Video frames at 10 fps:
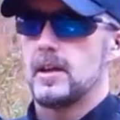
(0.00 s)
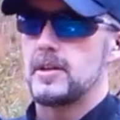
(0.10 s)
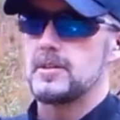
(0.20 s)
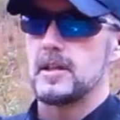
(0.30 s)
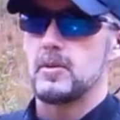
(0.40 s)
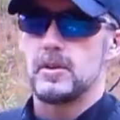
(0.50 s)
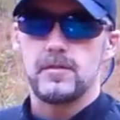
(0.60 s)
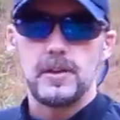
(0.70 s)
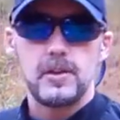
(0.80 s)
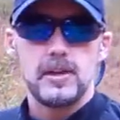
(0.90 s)
Now you say, well,
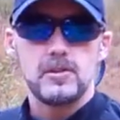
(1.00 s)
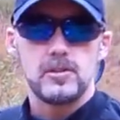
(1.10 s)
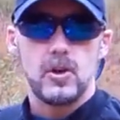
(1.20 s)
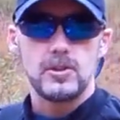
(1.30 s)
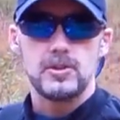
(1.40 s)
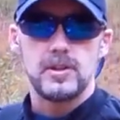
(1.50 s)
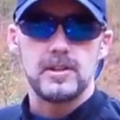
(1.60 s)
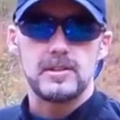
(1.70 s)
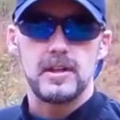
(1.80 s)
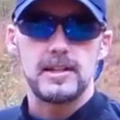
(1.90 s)
your fingernail is larger
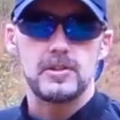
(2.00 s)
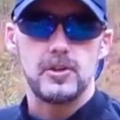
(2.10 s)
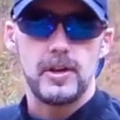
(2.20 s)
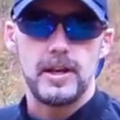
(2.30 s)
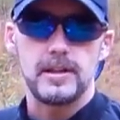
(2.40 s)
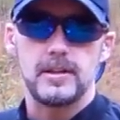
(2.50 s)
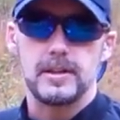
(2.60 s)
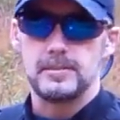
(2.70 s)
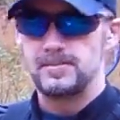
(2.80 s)
than the sights on your handgun.